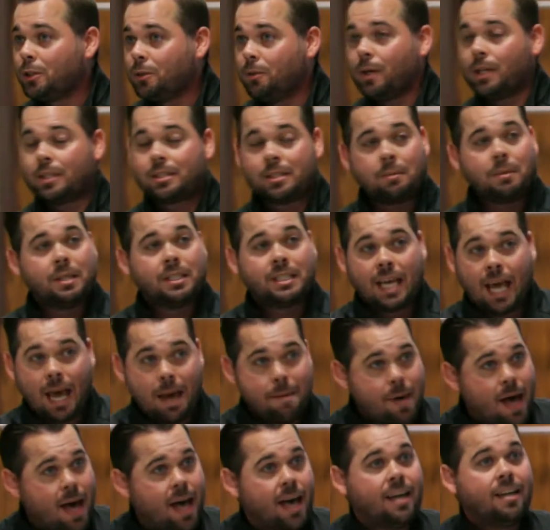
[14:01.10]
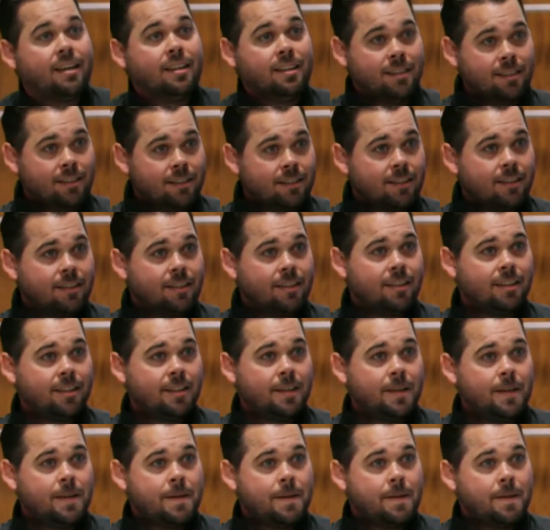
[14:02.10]
to us. Somebody say amen. Amen.
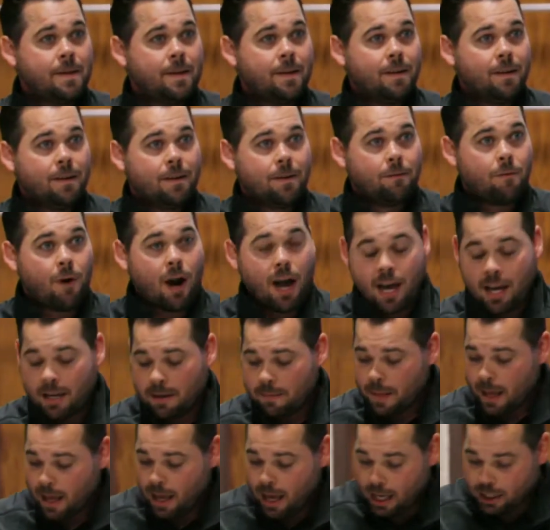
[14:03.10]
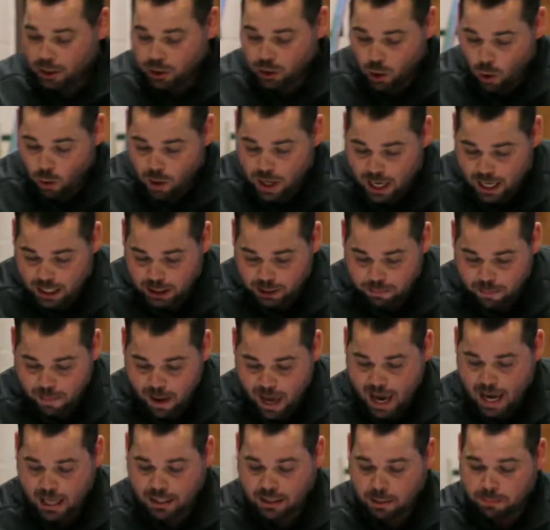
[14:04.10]
Right? And so he has
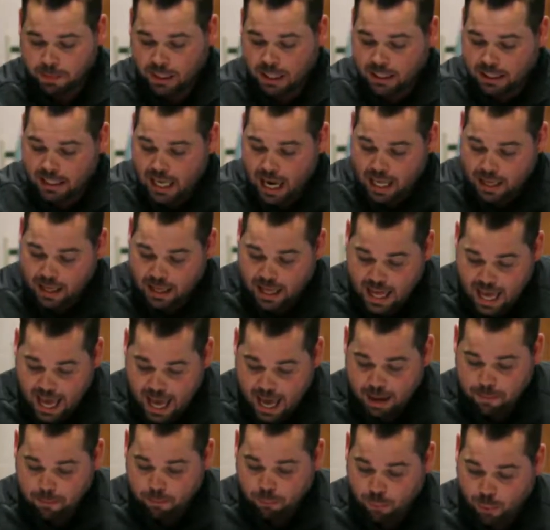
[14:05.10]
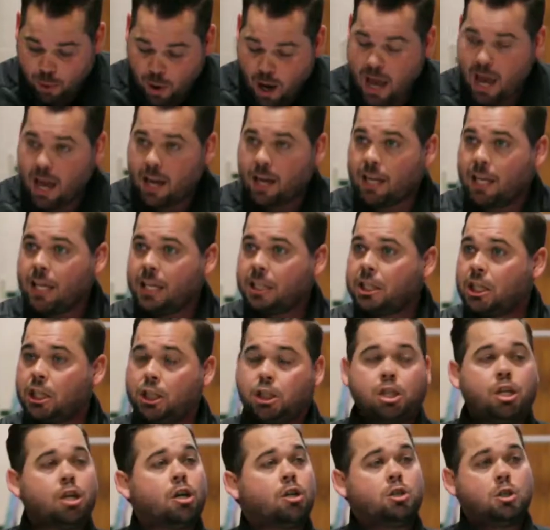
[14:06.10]
made something. He's saying that bread is the
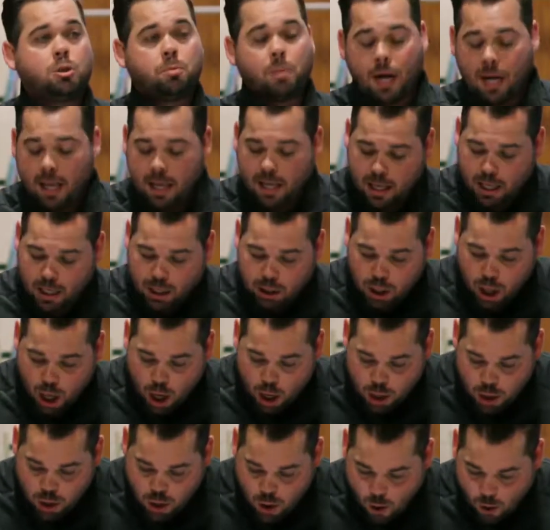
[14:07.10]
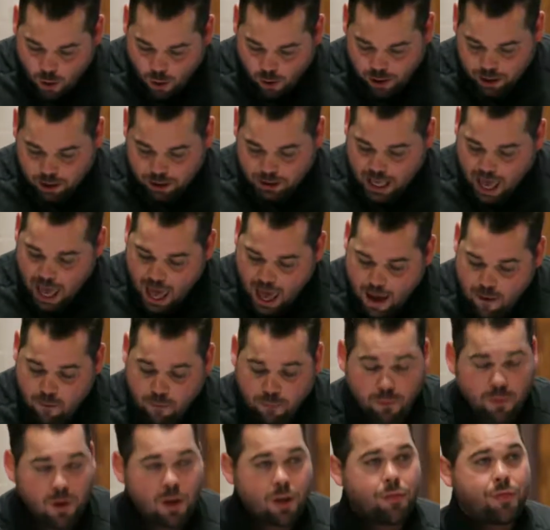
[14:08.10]
children's bread. It is yours.
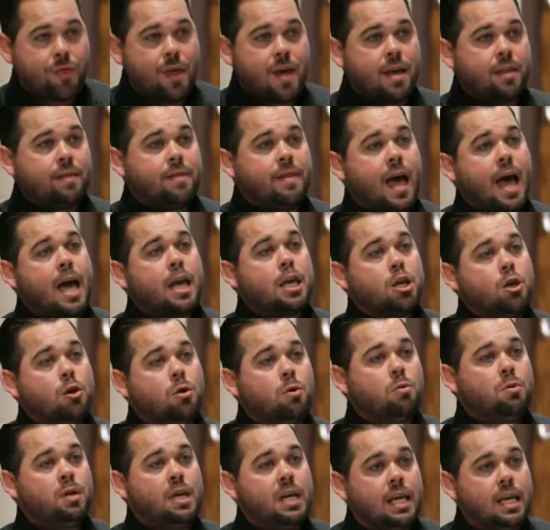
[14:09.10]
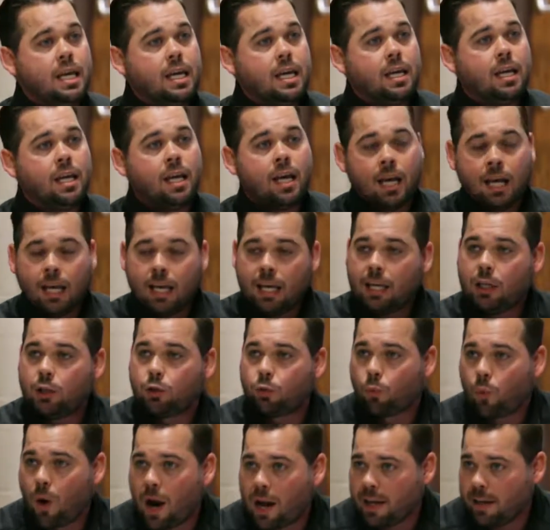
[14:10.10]
Everything that you need
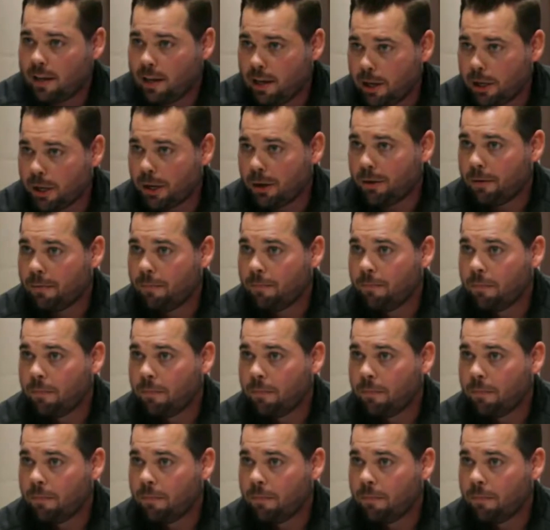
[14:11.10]
is right here.